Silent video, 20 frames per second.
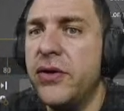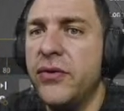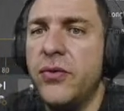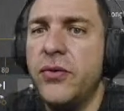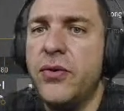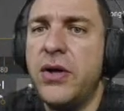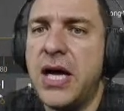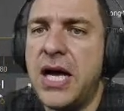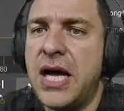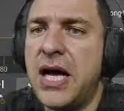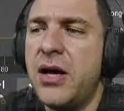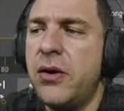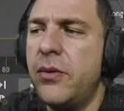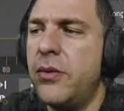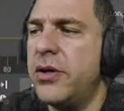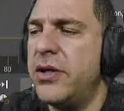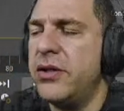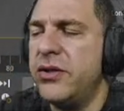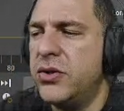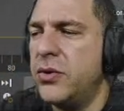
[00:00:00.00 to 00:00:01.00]
to the hour
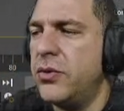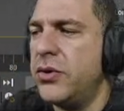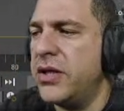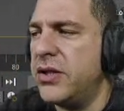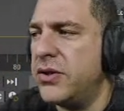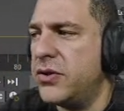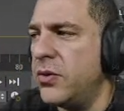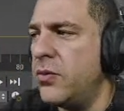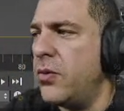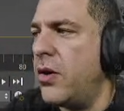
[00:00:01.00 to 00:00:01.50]
and so on and so